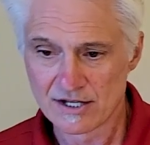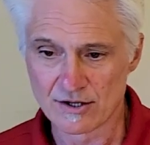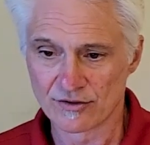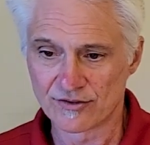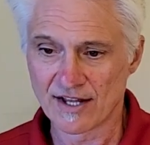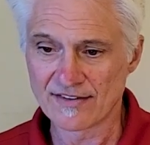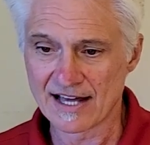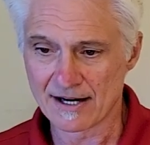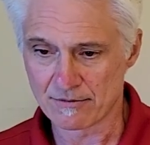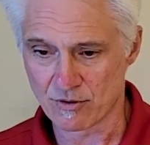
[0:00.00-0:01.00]
you set
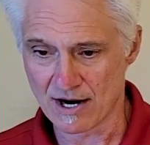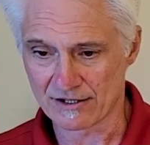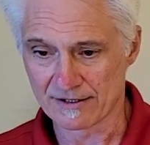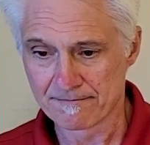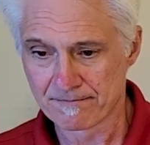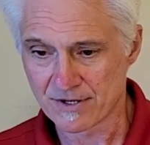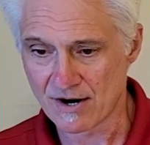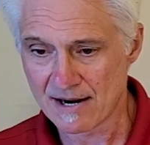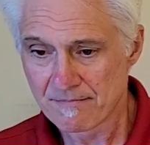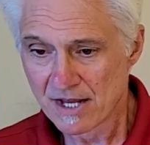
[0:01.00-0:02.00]
that up correctly. All
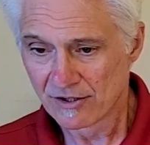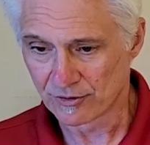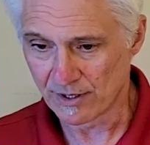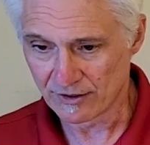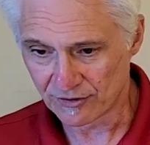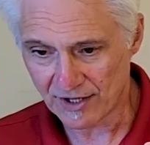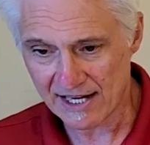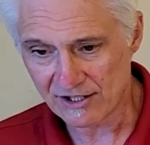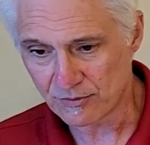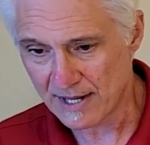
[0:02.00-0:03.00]
right, so under
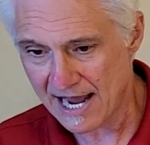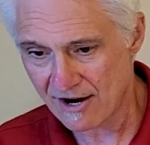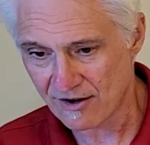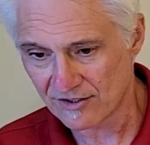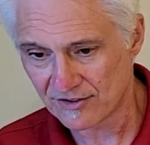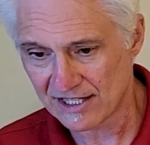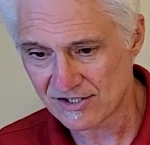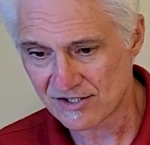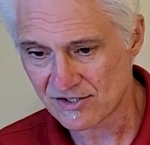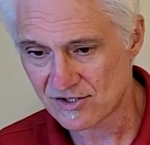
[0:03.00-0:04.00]
settings, we had our
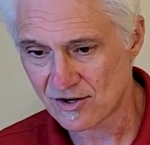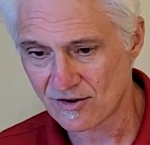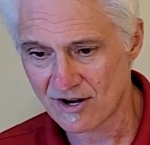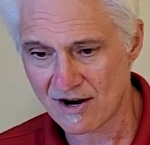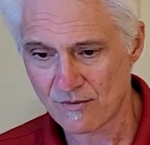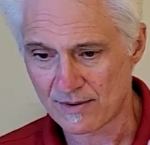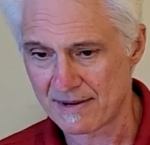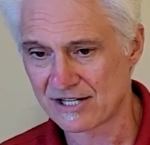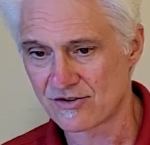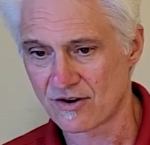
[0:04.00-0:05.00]
extensions to turn on. We
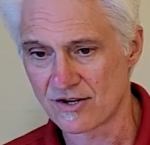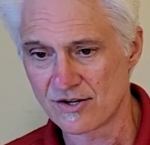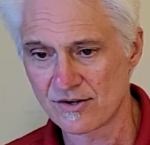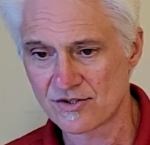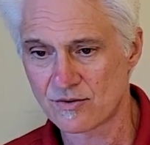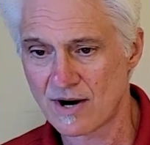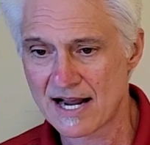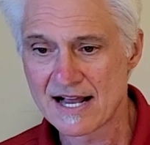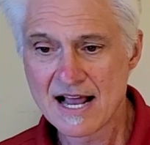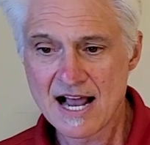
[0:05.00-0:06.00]
make sure our units are
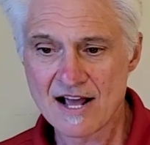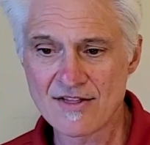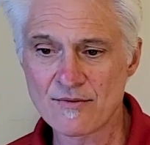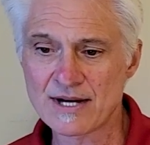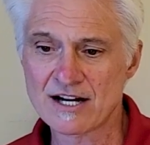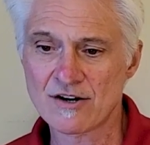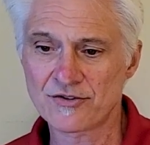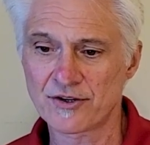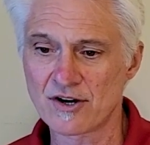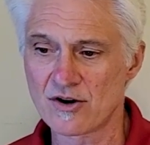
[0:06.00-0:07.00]
right. And then we can
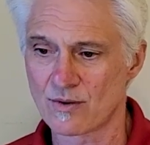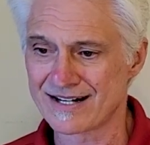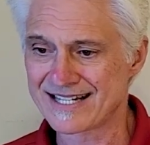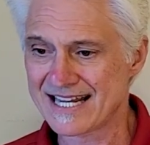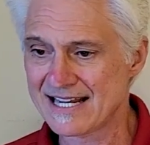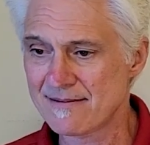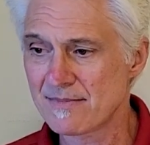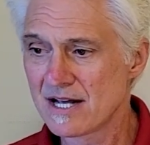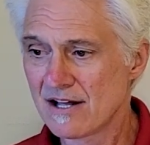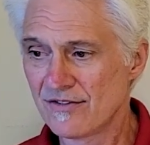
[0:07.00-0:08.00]
also go to our team.
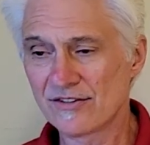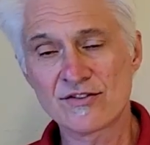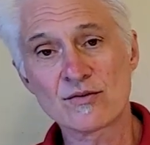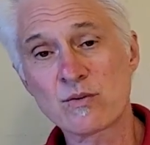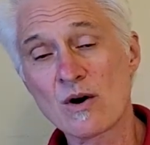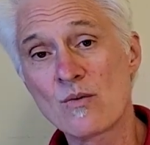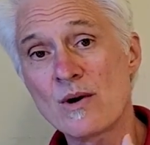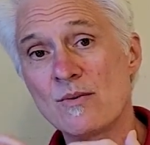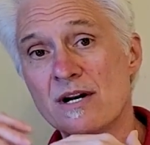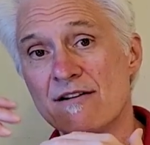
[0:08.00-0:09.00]
This is where we
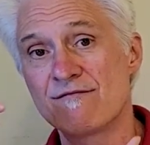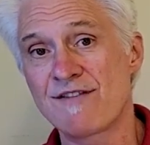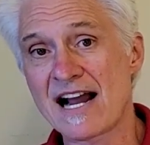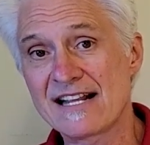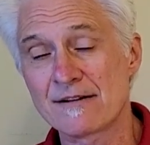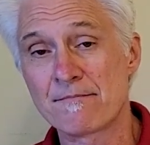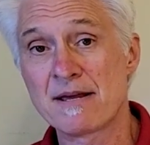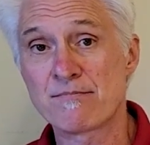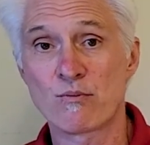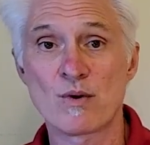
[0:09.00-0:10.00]
would invite the
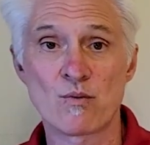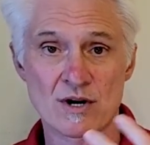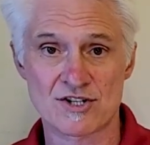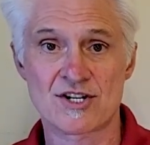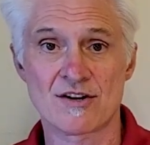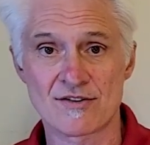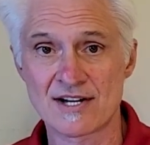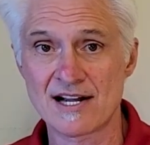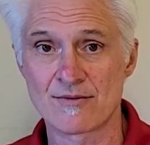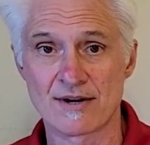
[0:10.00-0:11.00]
people we want to share the
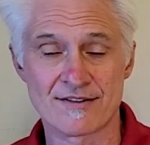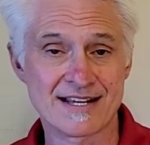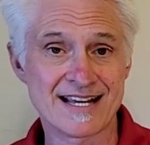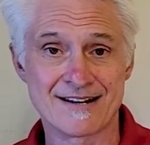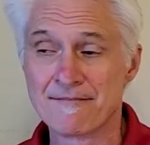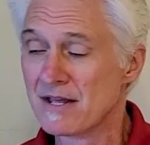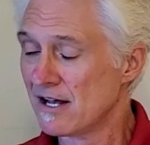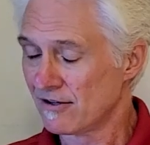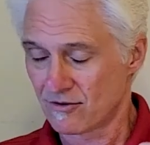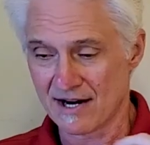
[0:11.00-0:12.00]
data with. Again,
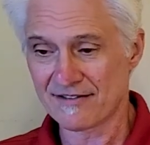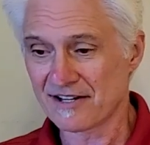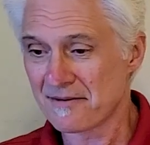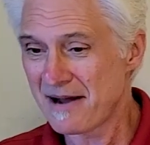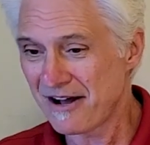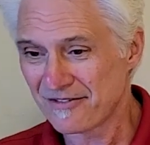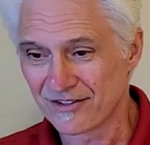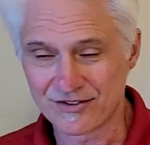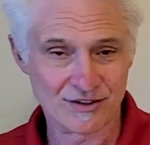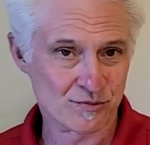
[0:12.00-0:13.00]
great thing about
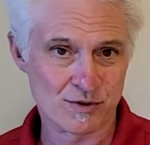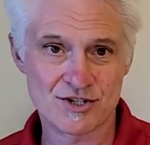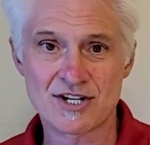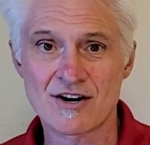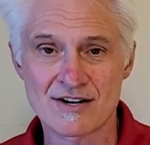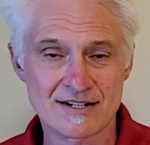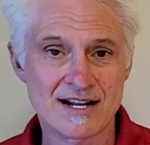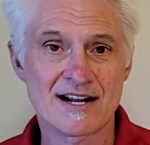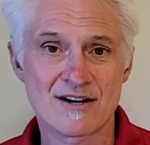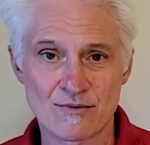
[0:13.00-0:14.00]
this is we're sharing
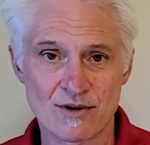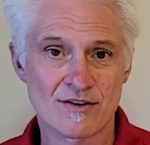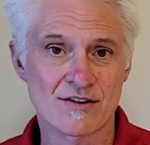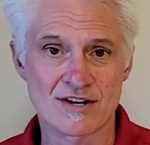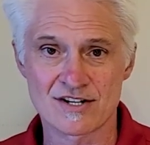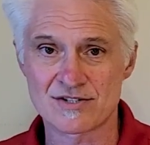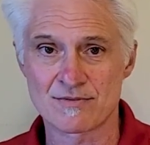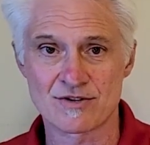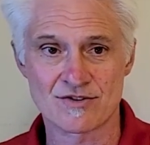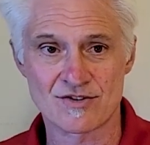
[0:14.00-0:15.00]
data with our
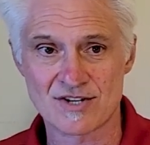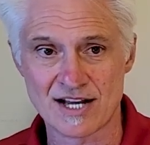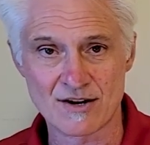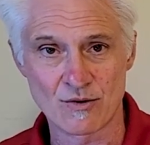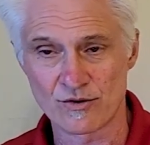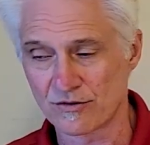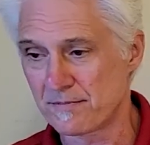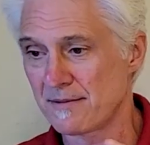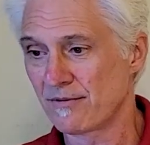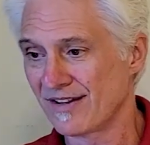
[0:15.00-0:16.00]
customers, our stakeholders,
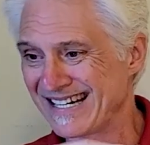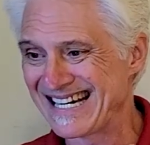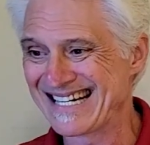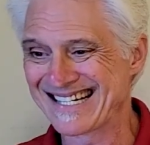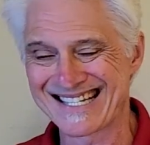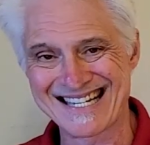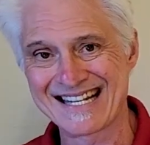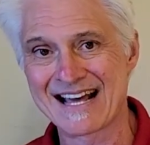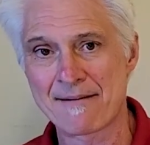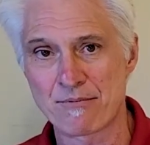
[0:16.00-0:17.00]
people that need to
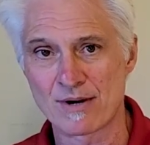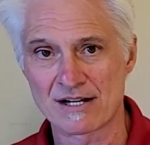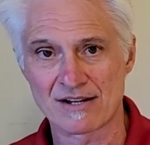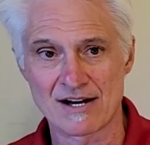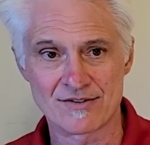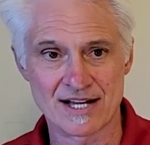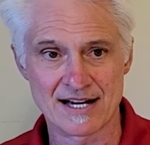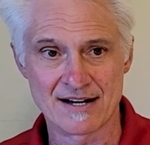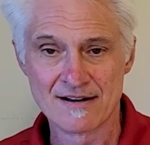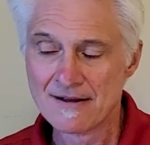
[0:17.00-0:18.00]
see that point cloud
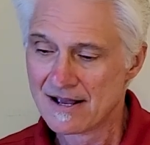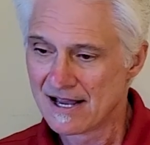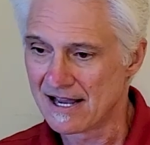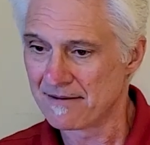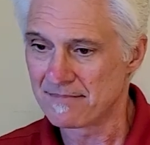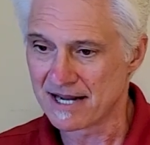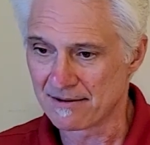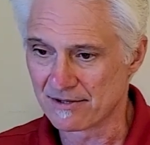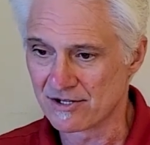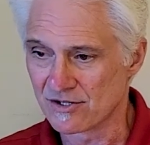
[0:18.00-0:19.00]
data and be
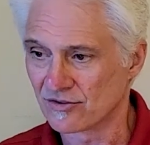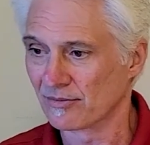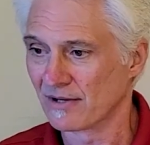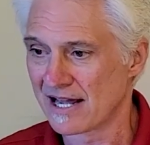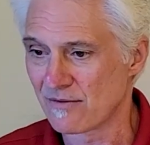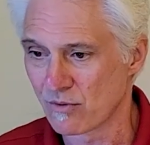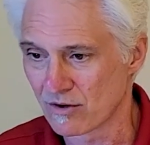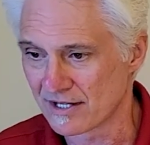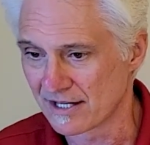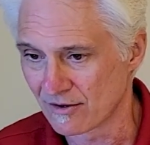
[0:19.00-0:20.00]
able to do some light
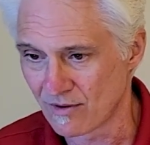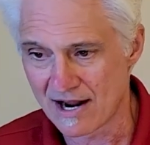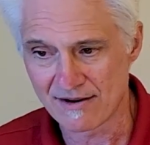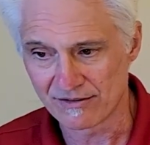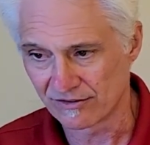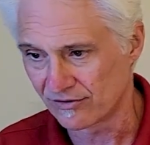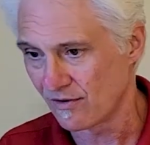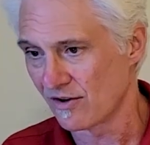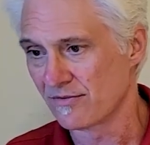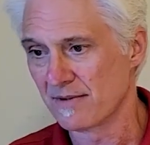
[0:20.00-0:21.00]
work in it, right? As
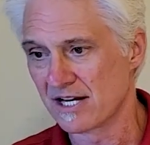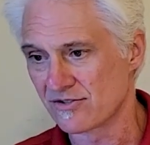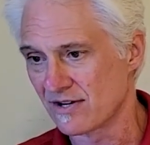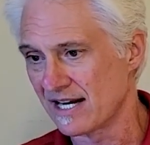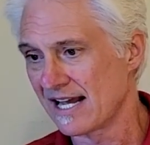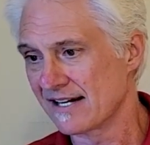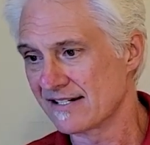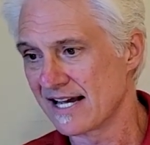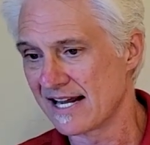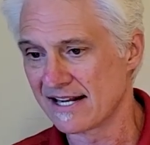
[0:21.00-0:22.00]
far as measuring,
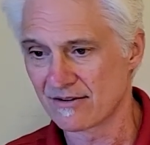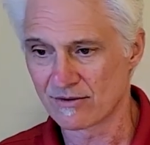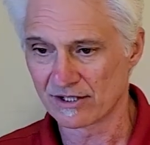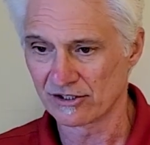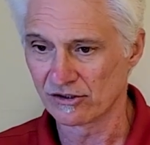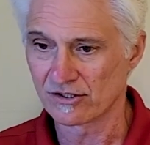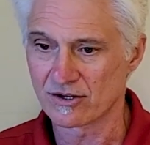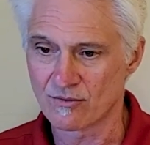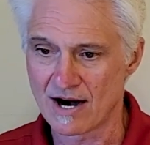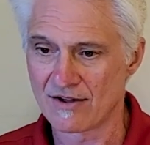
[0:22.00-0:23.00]
annotating, really
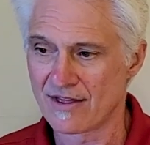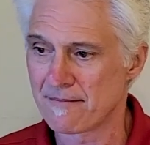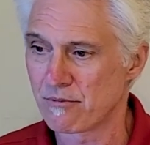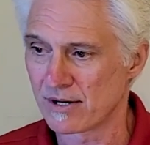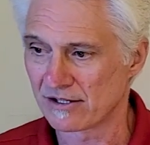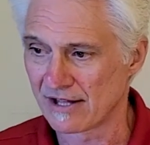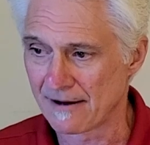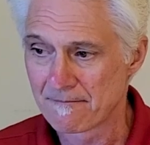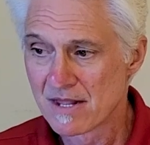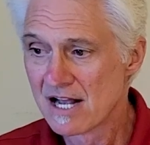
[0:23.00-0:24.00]
looking around that point cloud.